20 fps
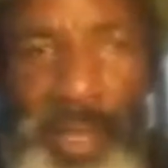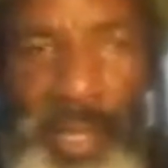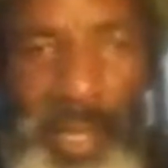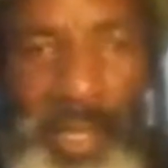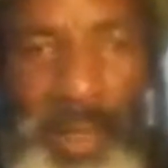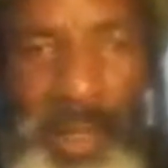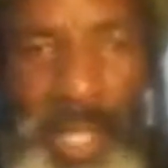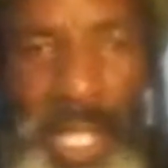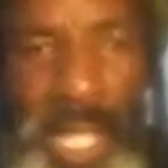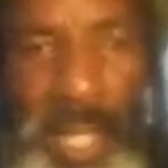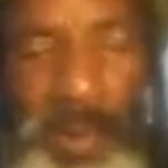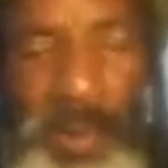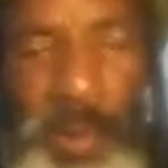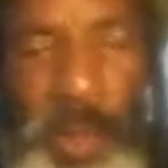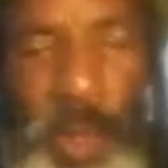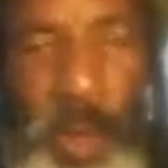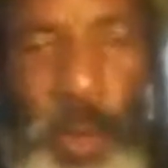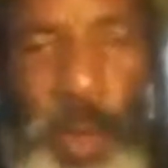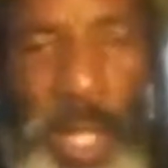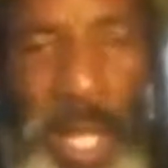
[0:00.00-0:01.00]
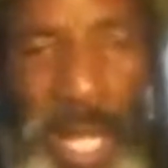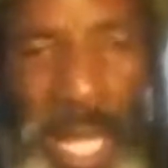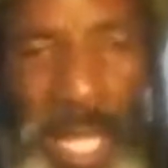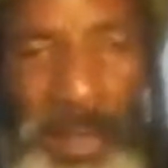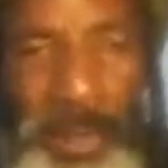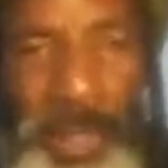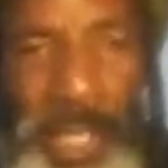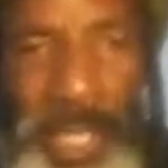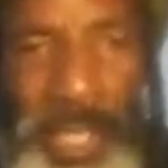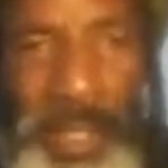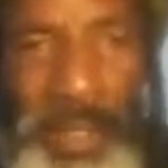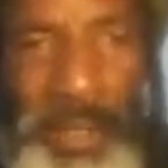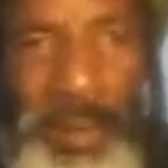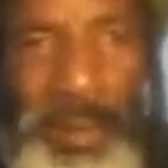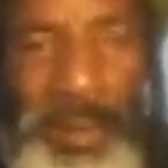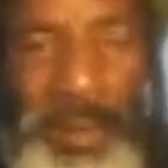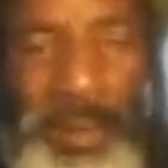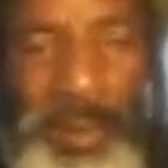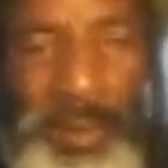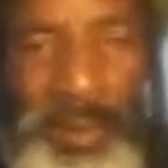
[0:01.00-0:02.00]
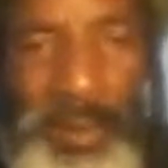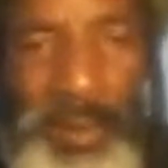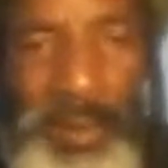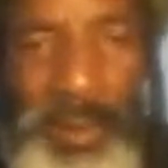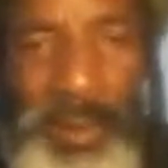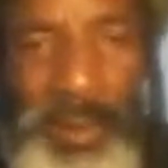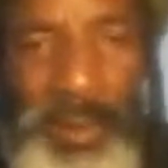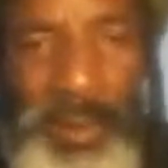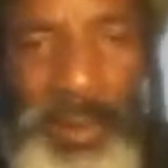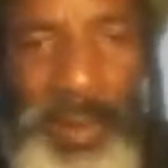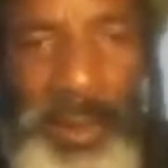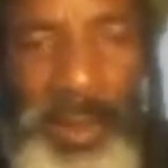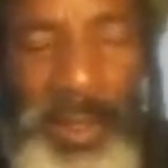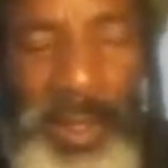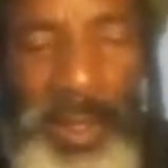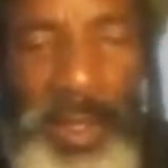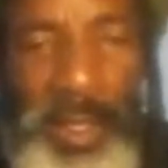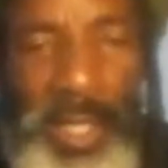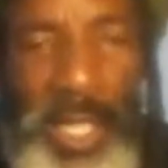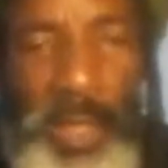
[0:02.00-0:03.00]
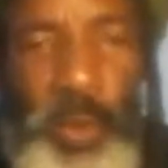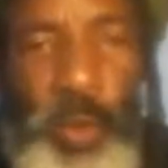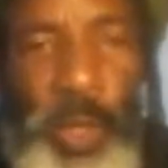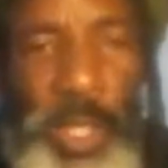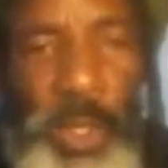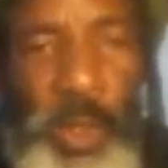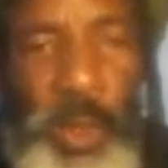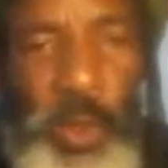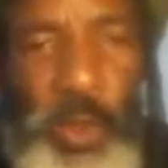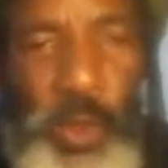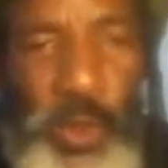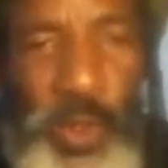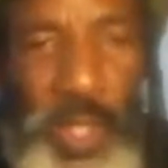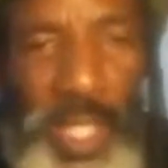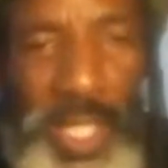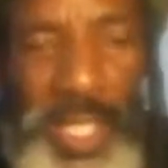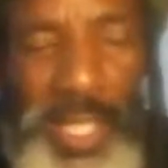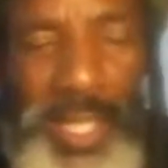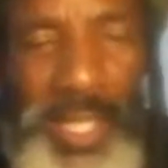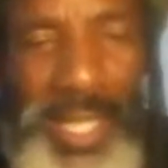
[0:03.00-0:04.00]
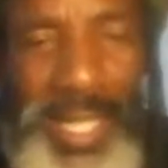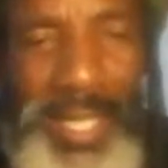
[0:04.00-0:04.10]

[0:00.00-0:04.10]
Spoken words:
even though we are African, and when you see an